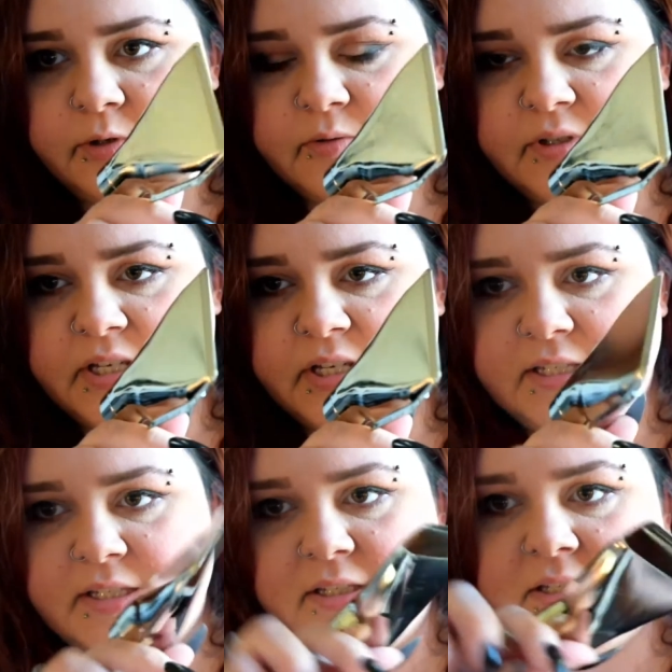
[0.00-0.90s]

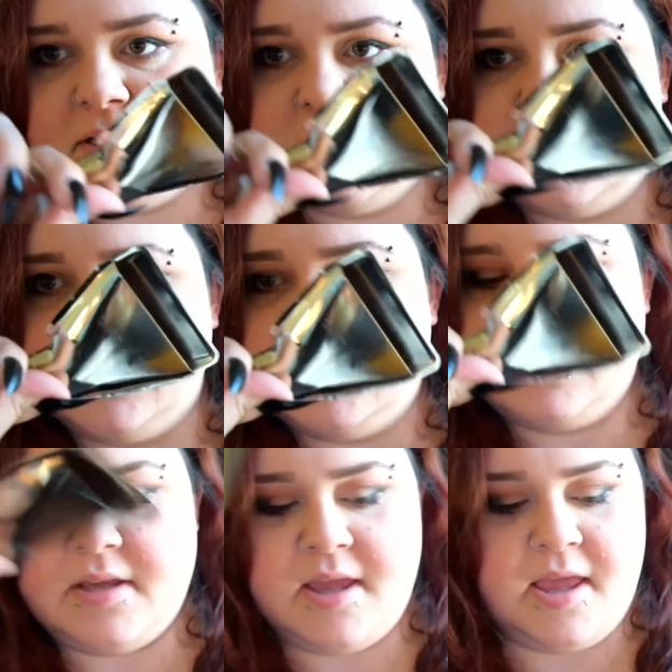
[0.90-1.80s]
this.
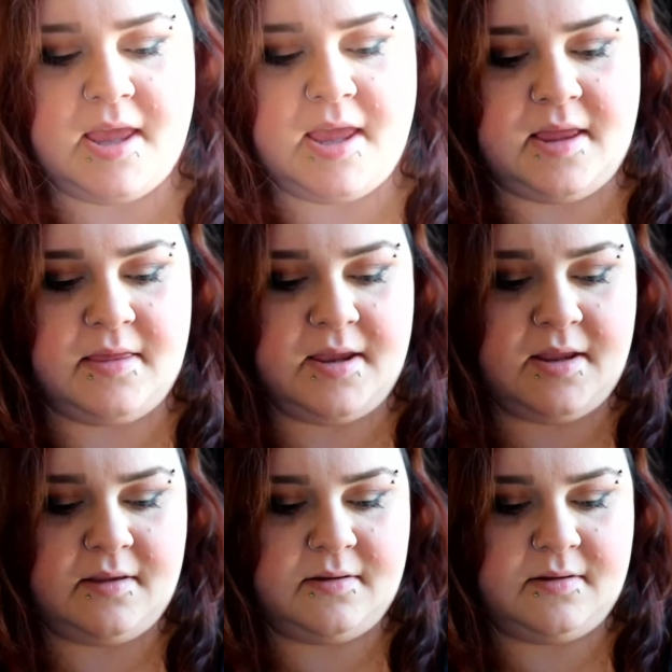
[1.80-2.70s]
And then,
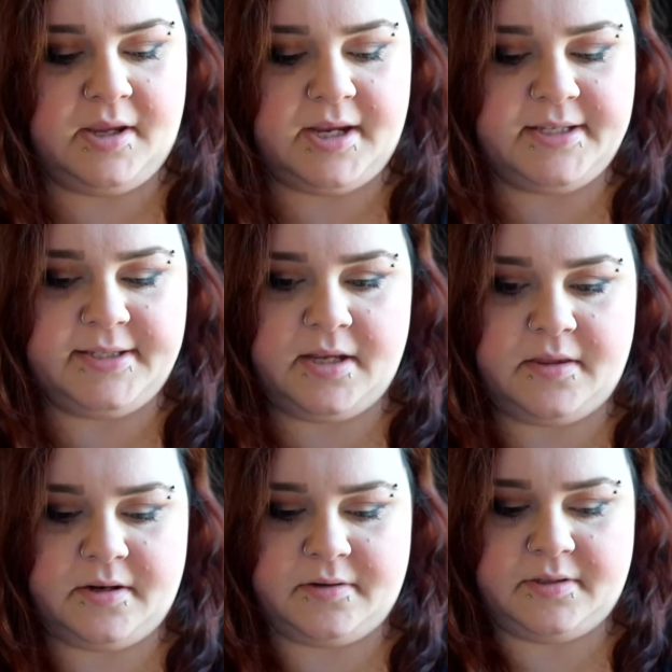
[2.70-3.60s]
like I said,
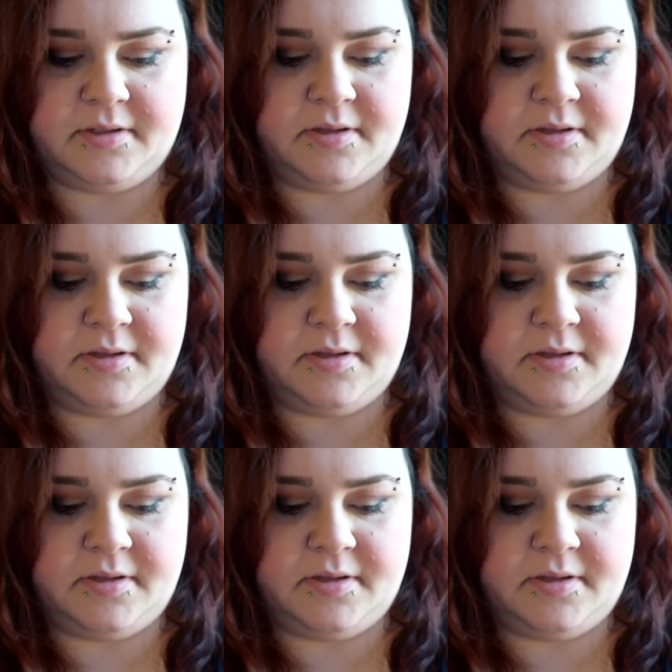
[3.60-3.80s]
there's